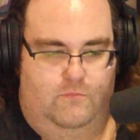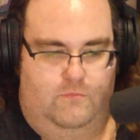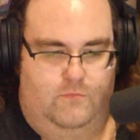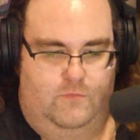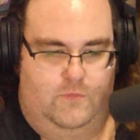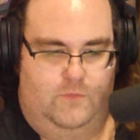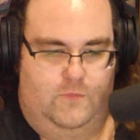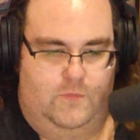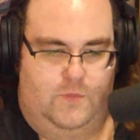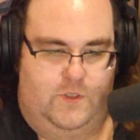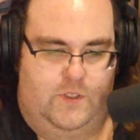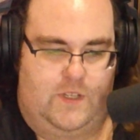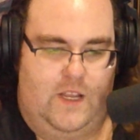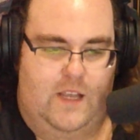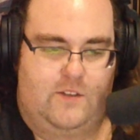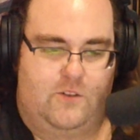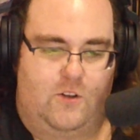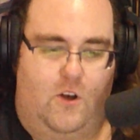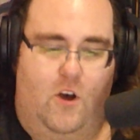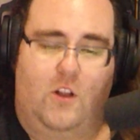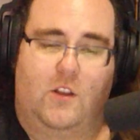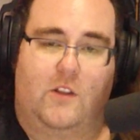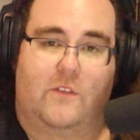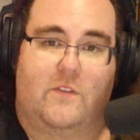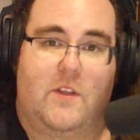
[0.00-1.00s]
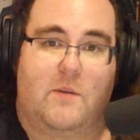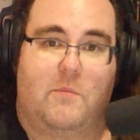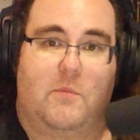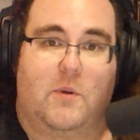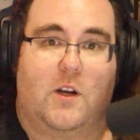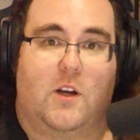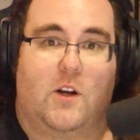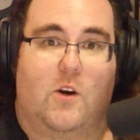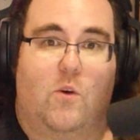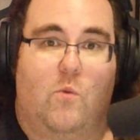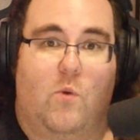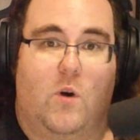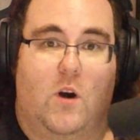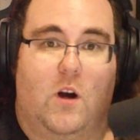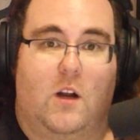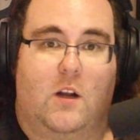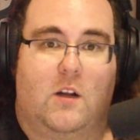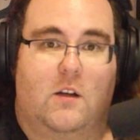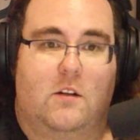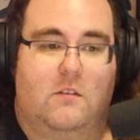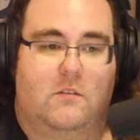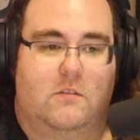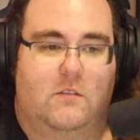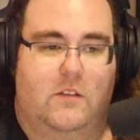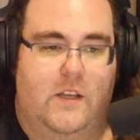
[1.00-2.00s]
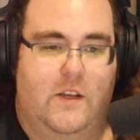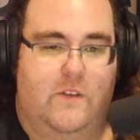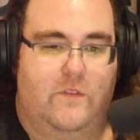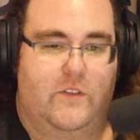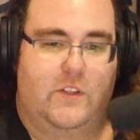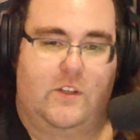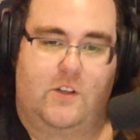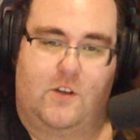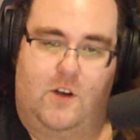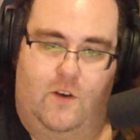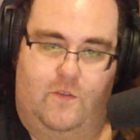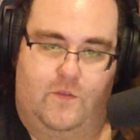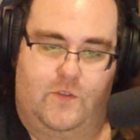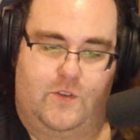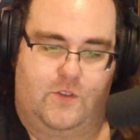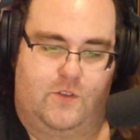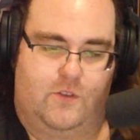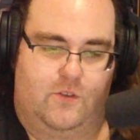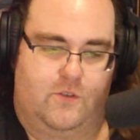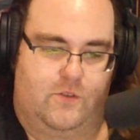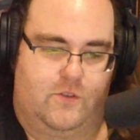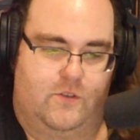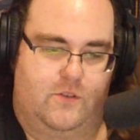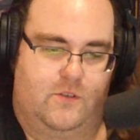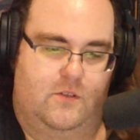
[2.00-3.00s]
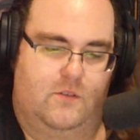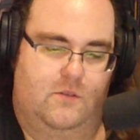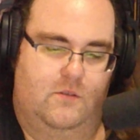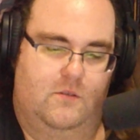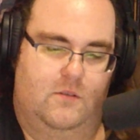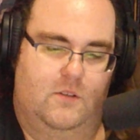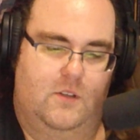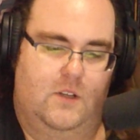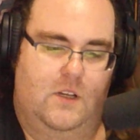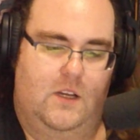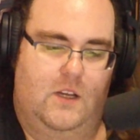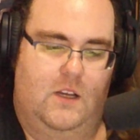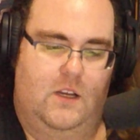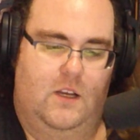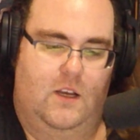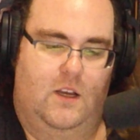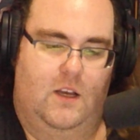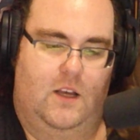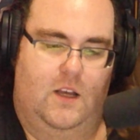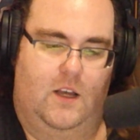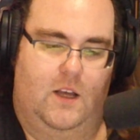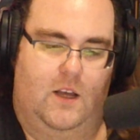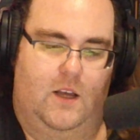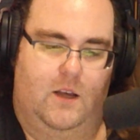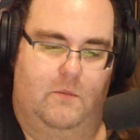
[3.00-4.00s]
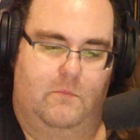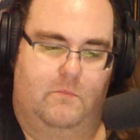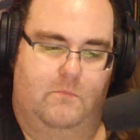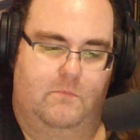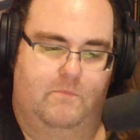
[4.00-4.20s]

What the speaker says: says all of them are going to work, even the officers. The